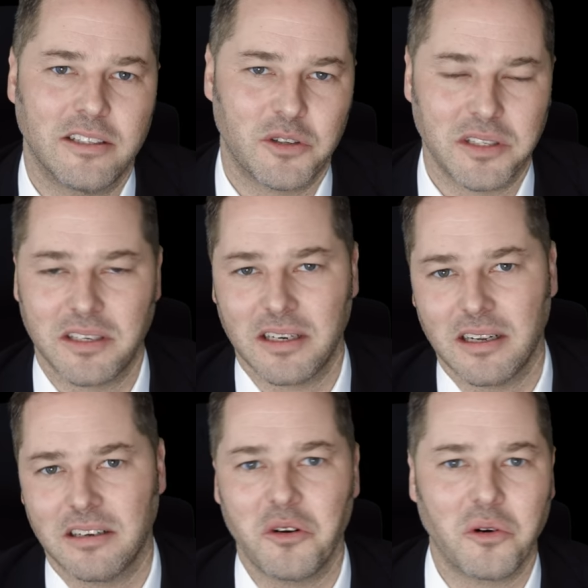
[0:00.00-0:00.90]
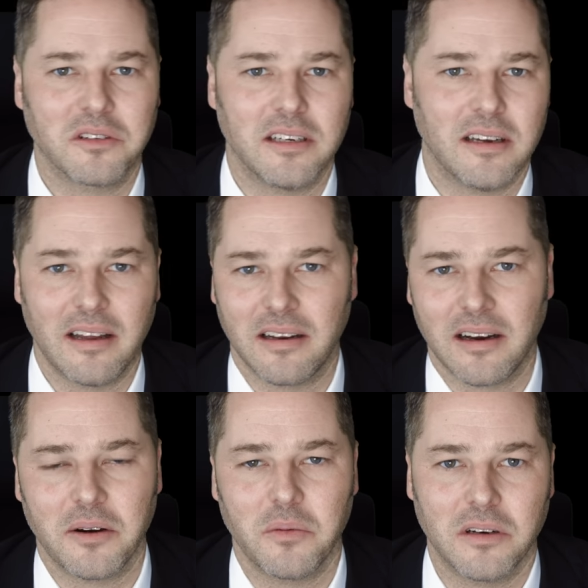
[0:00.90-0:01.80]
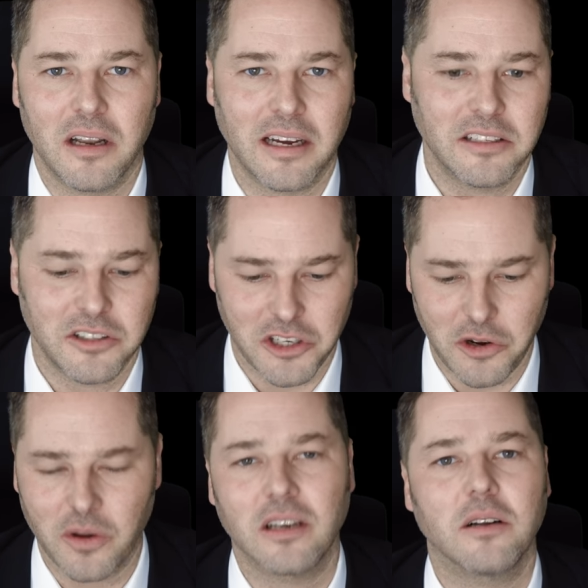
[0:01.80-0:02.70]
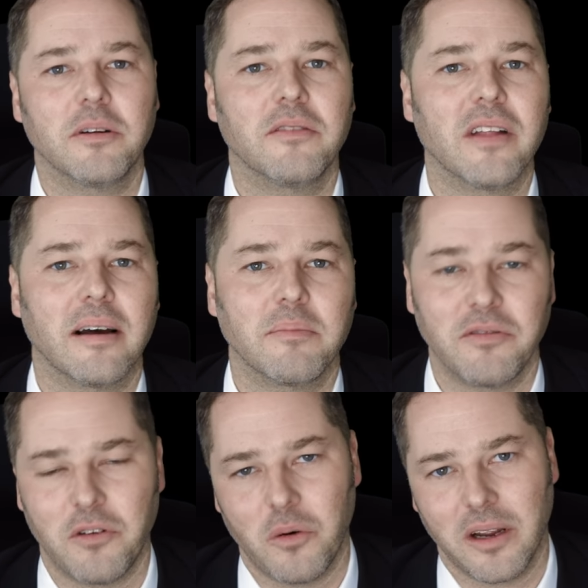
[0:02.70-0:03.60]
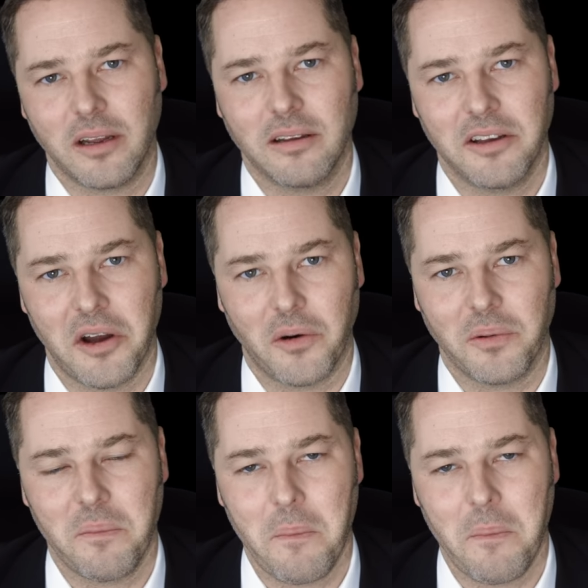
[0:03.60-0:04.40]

interesting and naughty, and I would like to show you a little bit of that before we go.